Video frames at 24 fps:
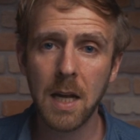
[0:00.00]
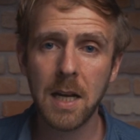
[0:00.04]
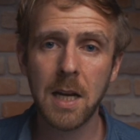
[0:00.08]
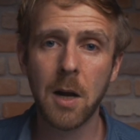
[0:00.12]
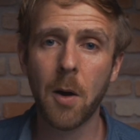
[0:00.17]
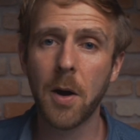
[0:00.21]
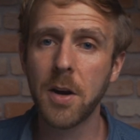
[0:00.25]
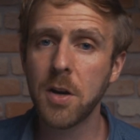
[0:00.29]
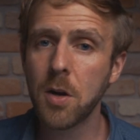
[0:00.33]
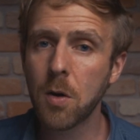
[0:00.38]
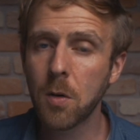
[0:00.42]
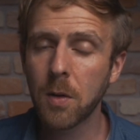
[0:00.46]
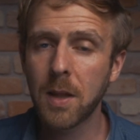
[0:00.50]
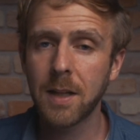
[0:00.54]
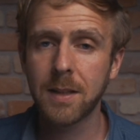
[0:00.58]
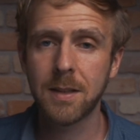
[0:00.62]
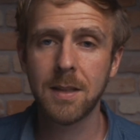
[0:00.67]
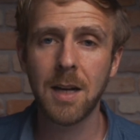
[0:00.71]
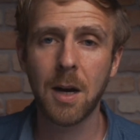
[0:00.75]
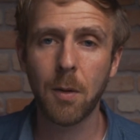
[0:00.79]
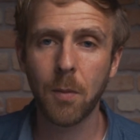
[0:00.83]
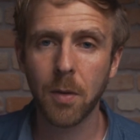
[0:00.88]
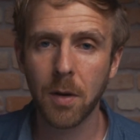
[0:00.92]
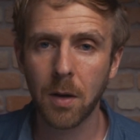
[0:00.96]
Now, I know that's
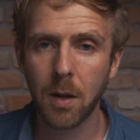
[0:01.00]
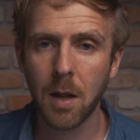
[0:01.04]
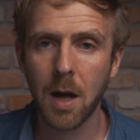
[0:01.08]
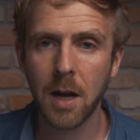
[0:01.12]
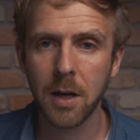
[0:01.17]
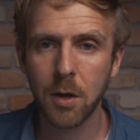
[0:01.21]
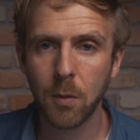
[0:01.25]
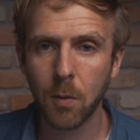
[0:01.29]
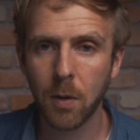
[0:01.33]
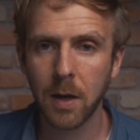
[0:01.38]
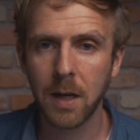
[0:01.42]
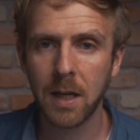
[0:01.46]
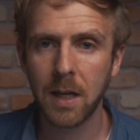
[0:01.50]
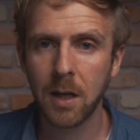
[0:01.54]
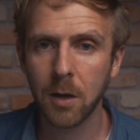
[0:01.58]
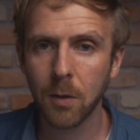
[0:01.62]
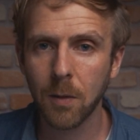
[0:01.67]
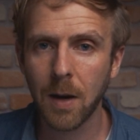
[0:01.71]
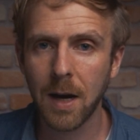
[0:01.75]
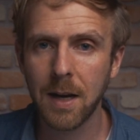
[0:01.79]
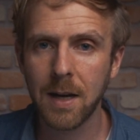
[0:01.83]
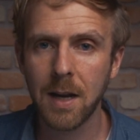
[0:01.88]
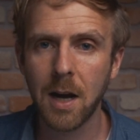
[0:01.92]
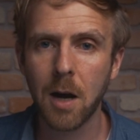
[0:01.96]
not what a lot of you want to hear
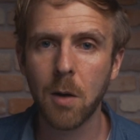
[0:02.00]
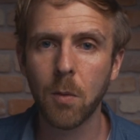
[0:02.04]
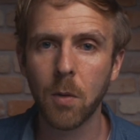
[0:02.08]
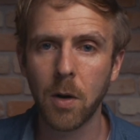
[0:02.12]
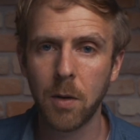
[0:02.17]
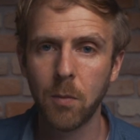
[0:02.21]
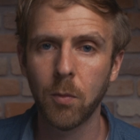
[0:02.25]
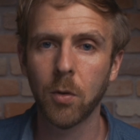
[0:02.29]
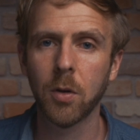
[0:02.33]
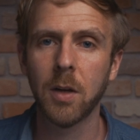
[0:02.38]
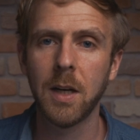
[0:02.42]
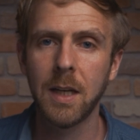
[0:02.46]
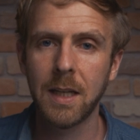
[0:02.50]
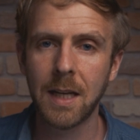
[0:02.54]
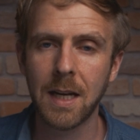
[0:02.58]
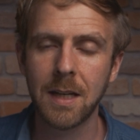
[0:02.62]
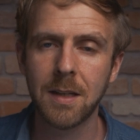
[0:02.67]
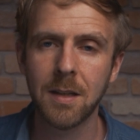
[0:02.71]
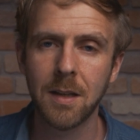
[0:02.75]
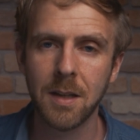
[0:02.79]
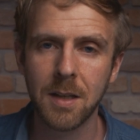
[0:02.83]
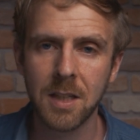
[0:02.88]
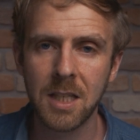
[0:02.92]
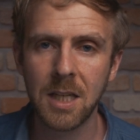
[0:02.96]
right now, and we're going to get
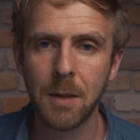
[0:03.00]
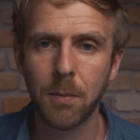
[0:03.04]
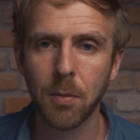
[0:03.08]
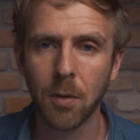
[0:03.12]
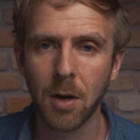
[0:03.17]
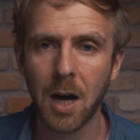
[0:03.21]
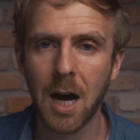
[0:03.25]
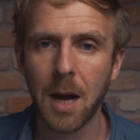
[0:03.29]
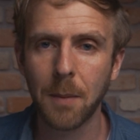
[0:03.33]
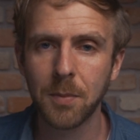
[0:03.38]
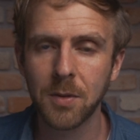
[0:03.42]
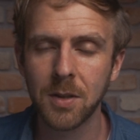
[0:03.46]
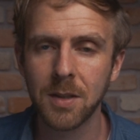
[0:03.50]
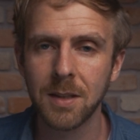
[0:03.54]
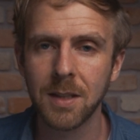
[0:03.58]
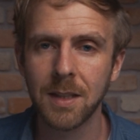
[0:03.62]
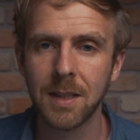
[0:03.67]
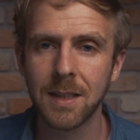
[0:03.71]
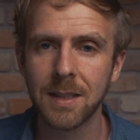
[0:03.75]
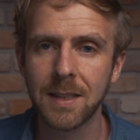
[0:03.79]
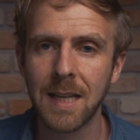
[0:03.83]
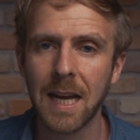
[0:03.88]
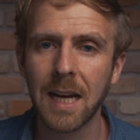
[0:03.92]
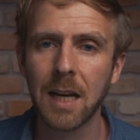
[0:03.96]
to the cheaper options
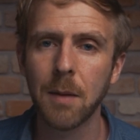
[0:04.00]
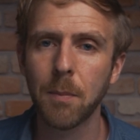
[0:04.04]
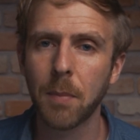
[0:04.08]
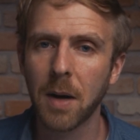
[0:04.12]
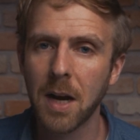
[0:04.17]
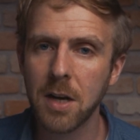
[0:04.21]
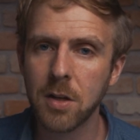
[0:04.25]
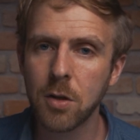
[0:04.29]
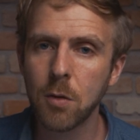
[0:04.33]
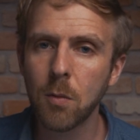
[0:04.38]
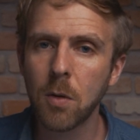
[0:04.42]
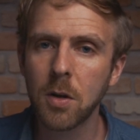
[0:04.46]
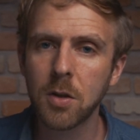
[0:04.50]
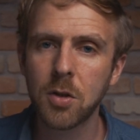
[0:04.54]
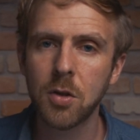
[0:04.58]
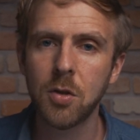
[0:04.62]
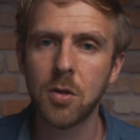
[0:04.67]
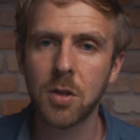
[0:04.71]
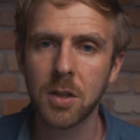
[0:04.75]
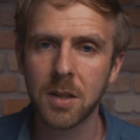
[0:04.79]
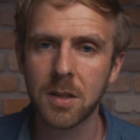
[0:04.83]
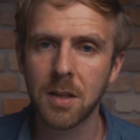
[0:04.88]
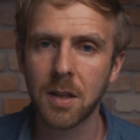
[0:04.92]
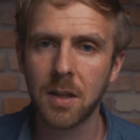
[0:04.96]
in a second, but I do want you
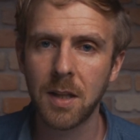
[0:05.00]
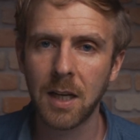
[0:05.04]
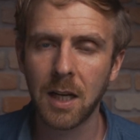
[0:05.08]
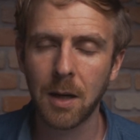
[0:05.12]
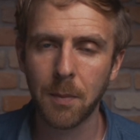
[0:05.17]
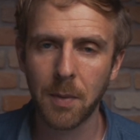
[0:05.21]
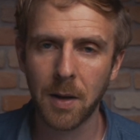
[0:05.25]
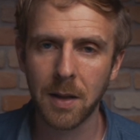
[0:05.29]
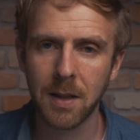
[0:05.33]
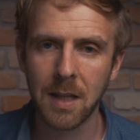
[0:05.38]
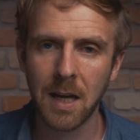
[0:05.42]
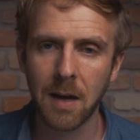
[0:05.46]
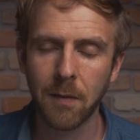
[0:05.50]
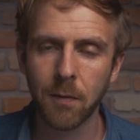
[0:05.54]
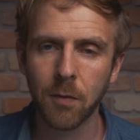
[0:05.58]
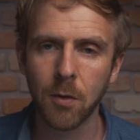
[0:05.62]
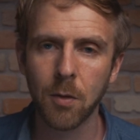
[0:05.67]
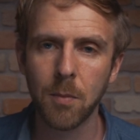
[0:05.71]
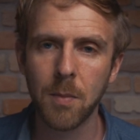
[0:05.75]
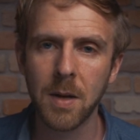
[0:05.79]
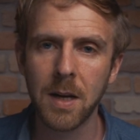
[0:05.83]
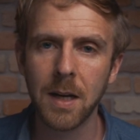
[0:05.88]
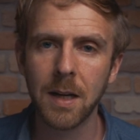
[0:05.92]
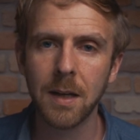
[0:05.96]
just to think about that
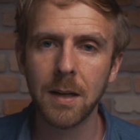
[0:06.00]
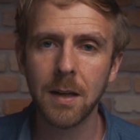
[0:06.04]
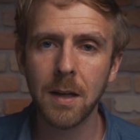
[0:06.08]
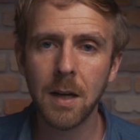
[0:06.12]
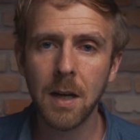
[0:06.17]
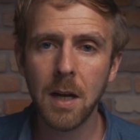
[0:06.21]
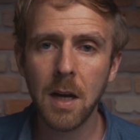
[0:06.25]
for a minute.